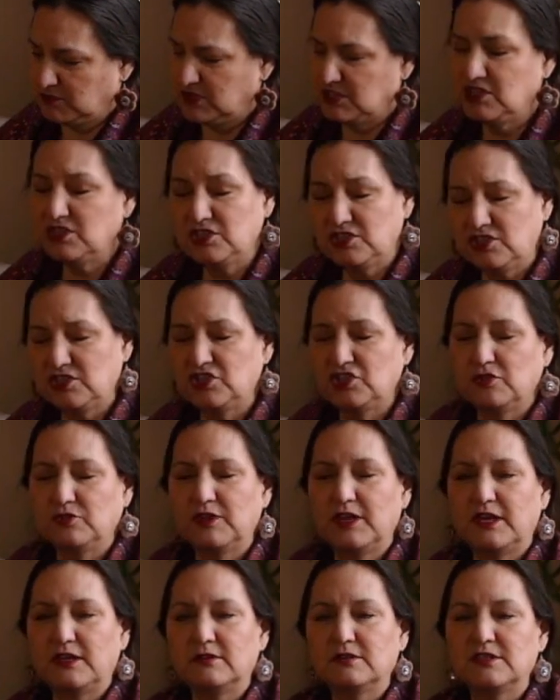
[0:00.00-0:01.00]
just to show
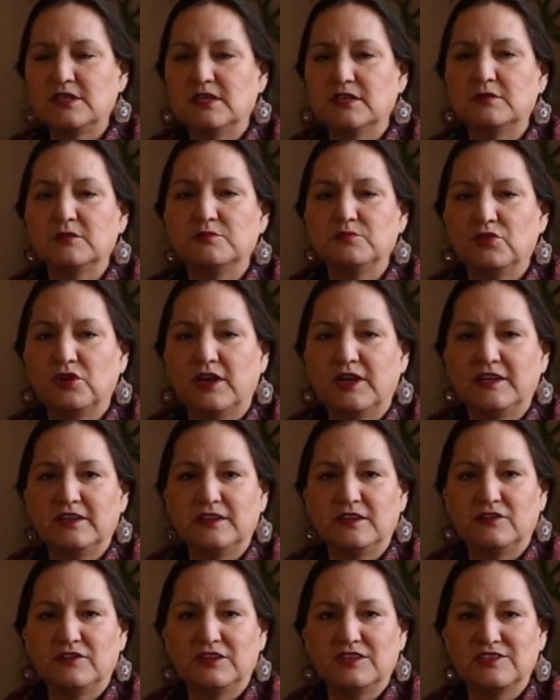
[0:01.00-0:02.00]
that pride in
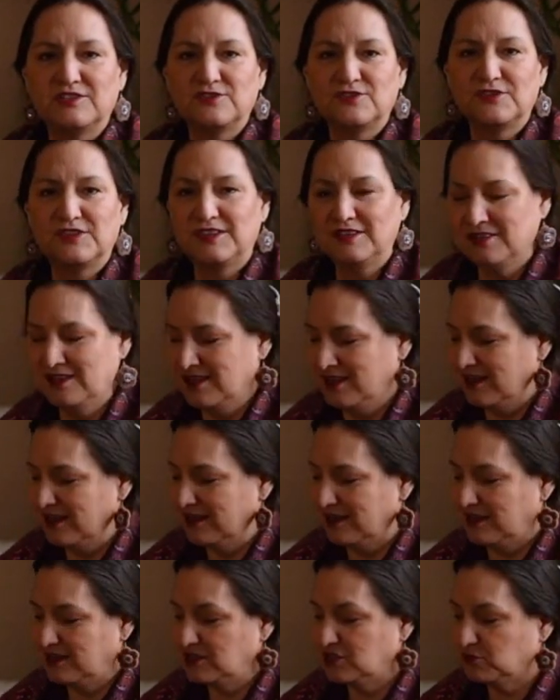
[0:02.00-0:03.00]
their history
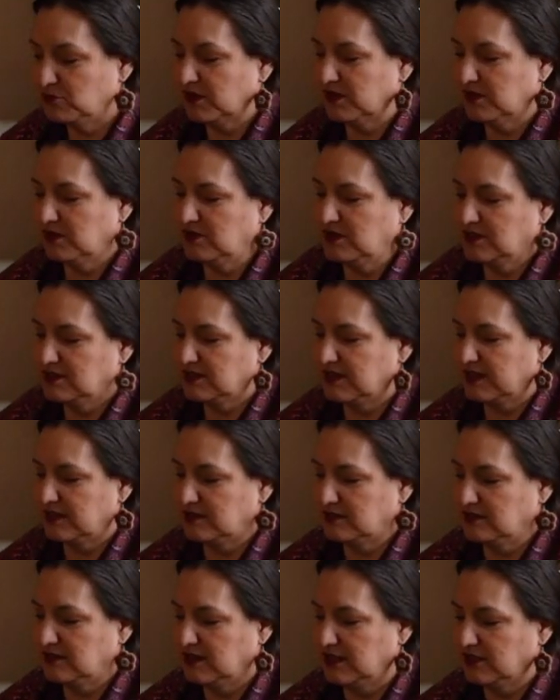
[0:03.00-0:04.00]
and to recognize that
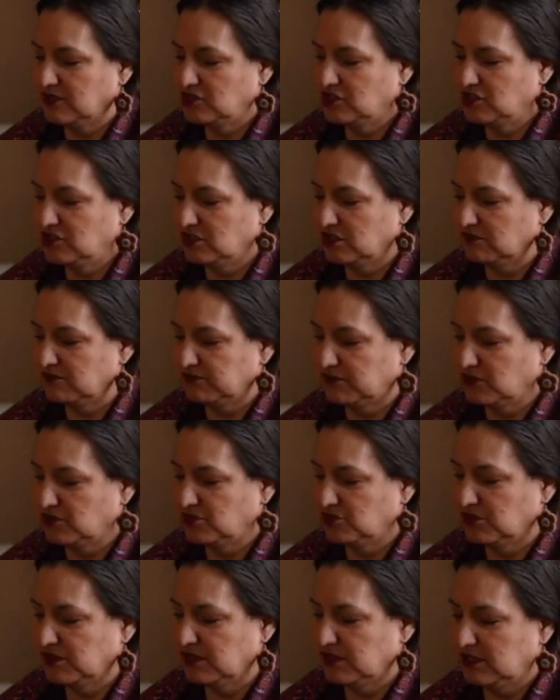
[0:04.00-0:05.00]
connection to the fur
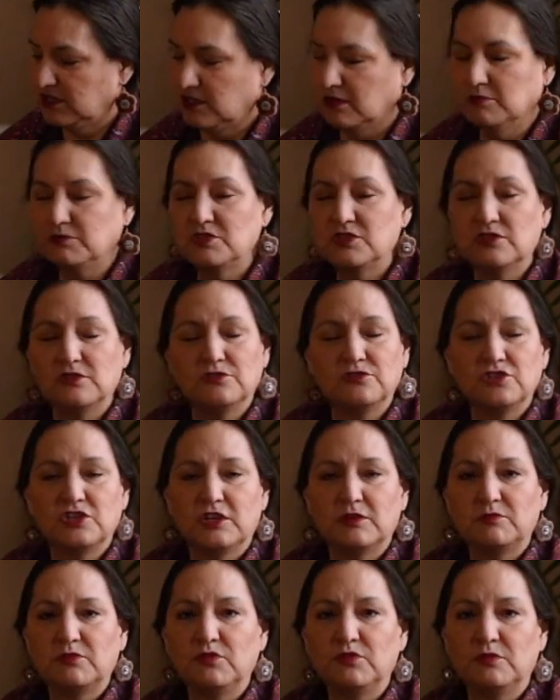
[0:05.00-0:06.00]
trade that helped to
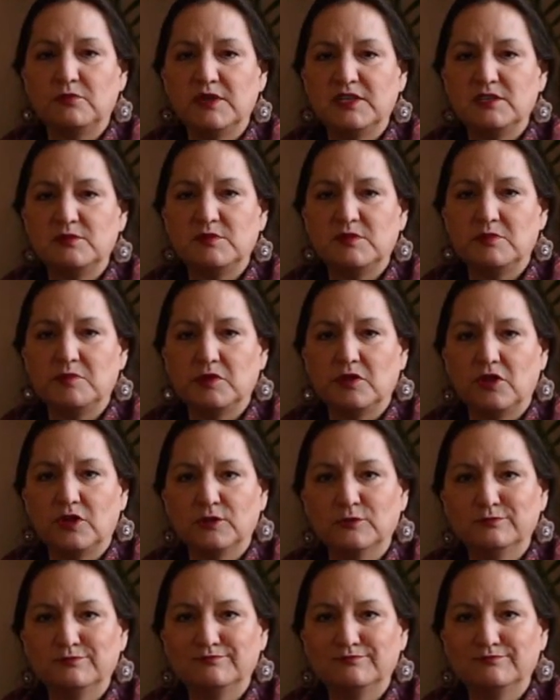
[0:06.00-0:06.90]
shape who the Métis people are.